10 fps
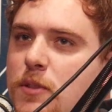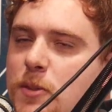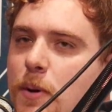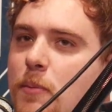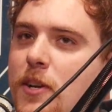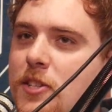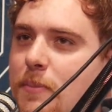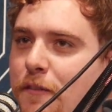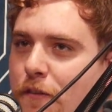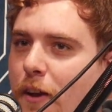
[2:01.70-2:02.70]
Spielberg is
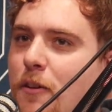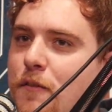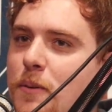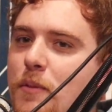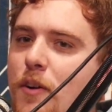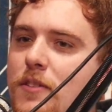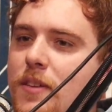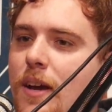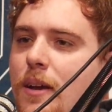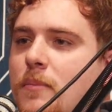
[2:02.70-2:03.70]
my favorite film of all
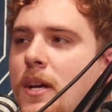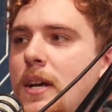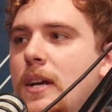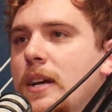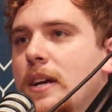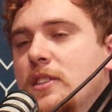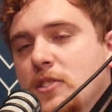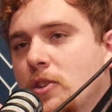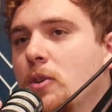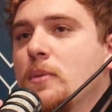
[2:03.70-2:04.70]
time. It's
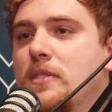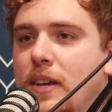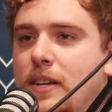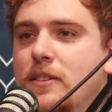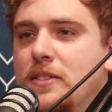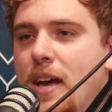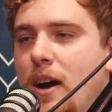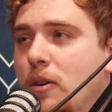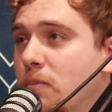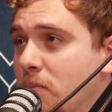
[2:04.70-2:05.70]
so ridiculous
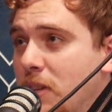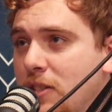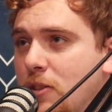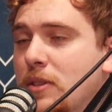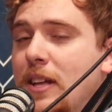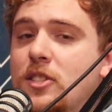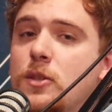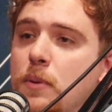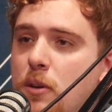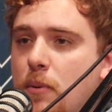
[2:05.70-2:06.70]
how, considering that
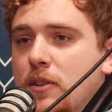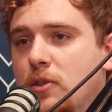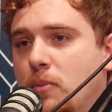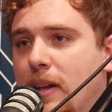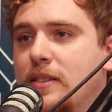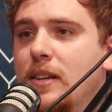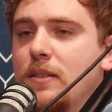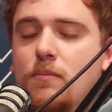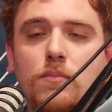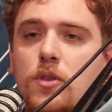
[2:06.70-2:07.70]
Spielberg directed
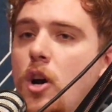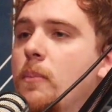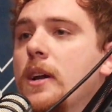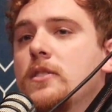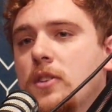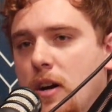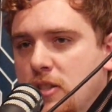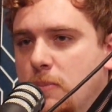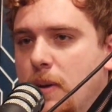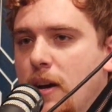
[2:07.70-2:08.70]
it, nobody talks
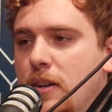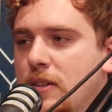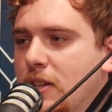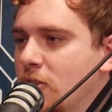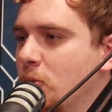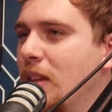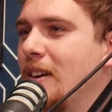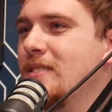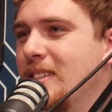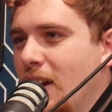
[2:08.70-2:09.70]
about it. Considering
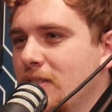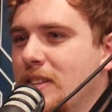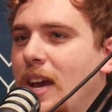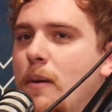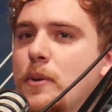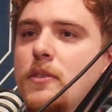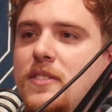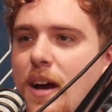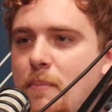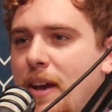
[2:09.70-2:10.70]
that Leonardo DiCaprio and
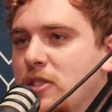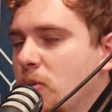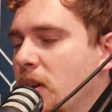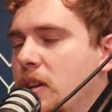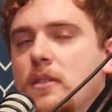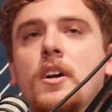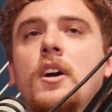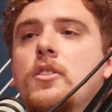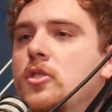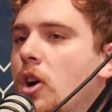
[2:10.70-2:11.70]
Tom Hanks are in it,
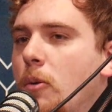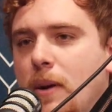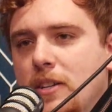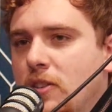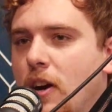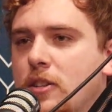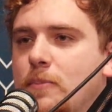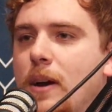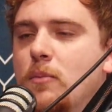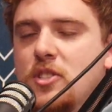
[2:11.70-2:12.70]
nobody talks
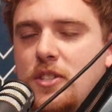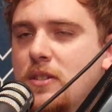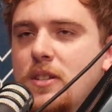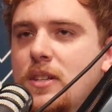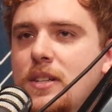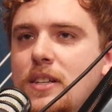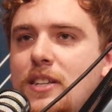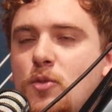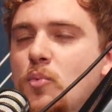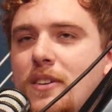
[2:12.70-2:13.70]
about it, which
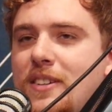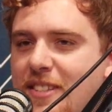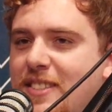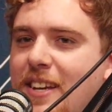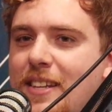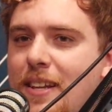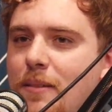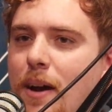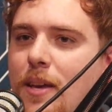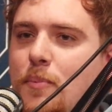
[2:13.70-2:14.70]
is really sickening in
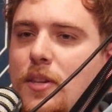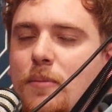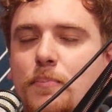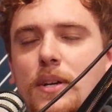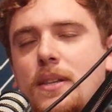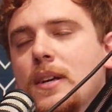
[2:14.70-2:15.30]
my opinion, but